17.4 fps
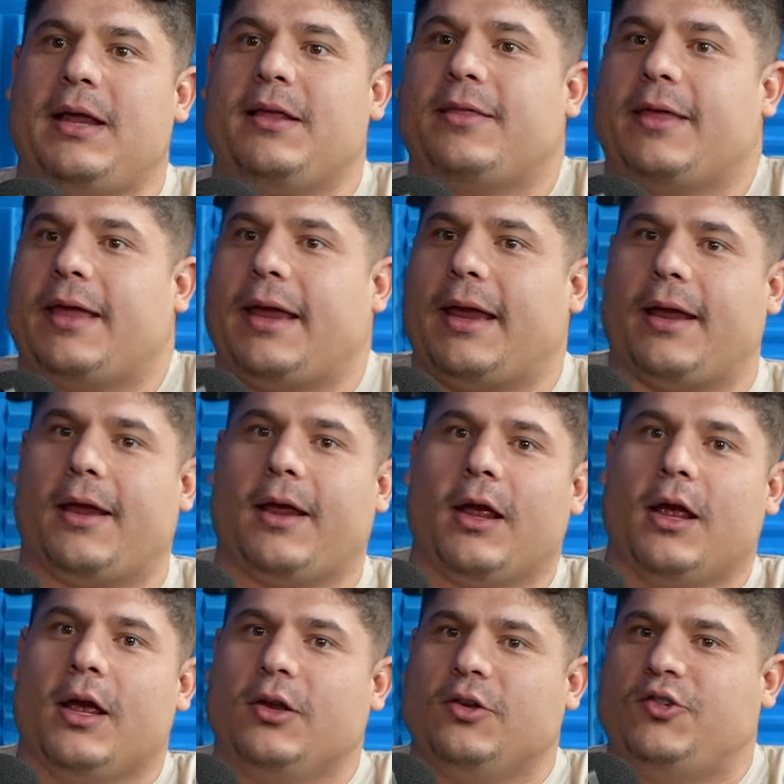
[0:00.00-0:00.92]
the
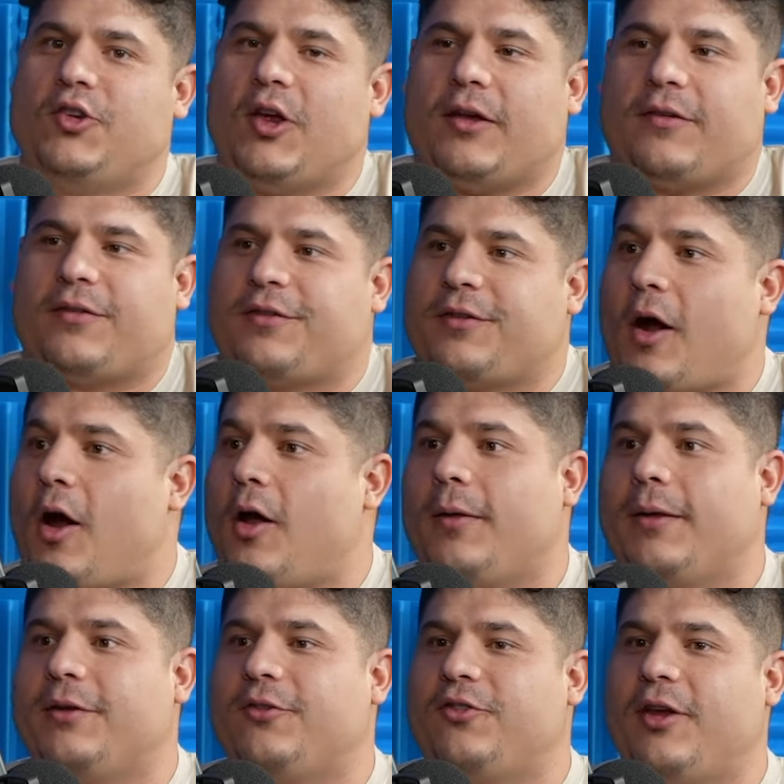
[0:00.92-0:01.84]
just
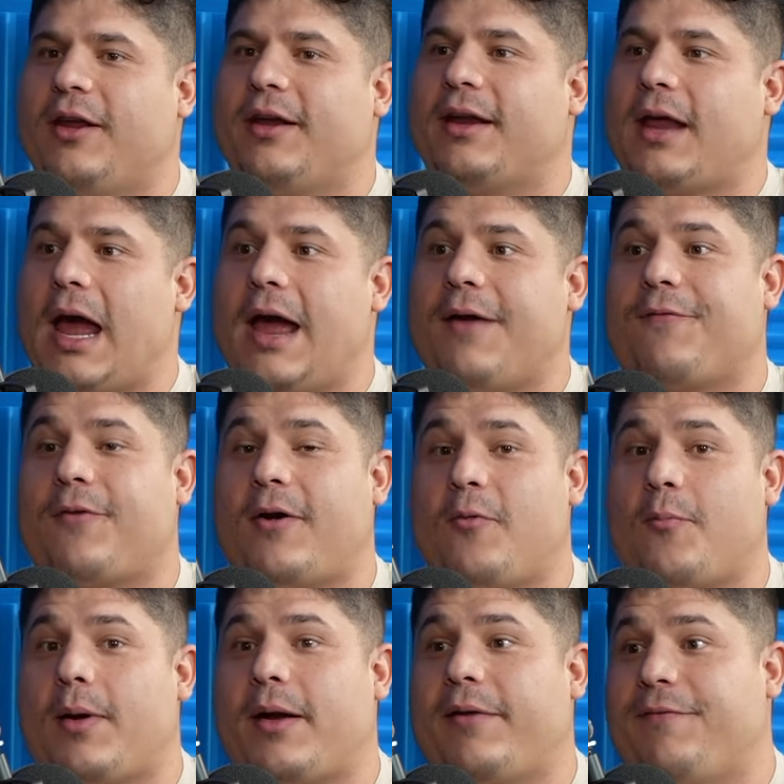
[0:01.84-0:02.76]
solid chin guy
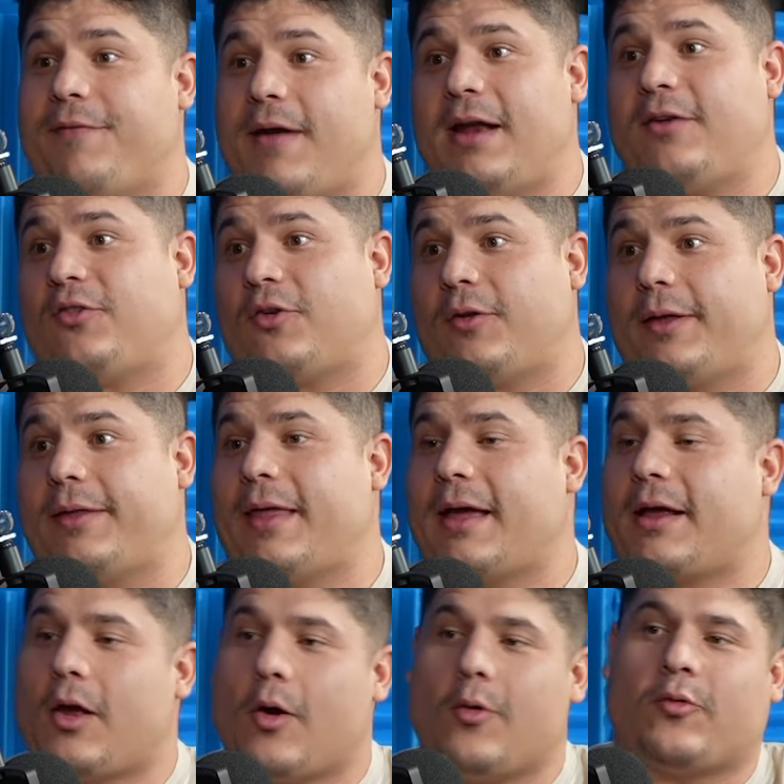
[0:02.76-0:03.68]
forever, but eventually
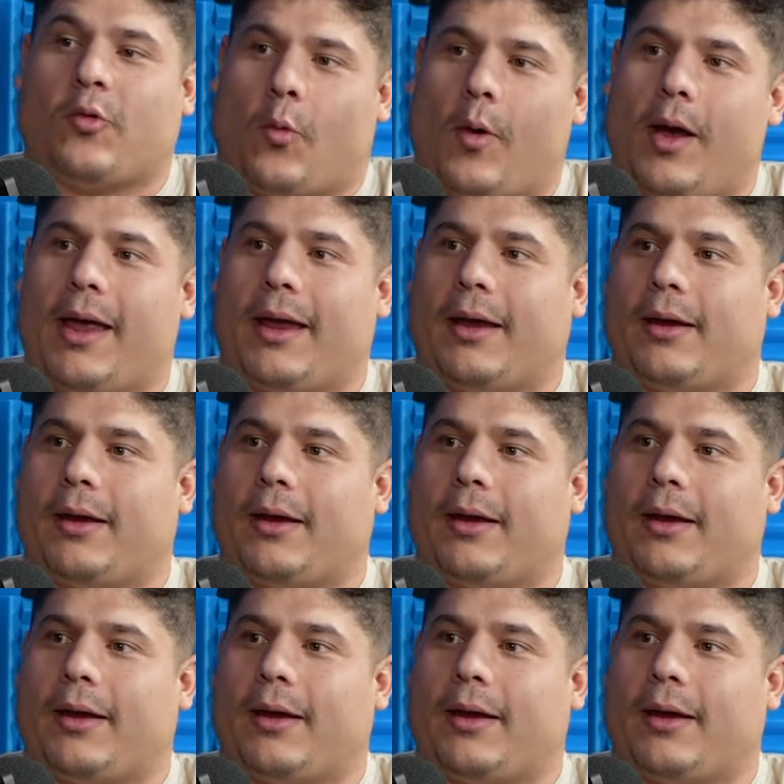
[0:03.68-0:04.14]
that goes away."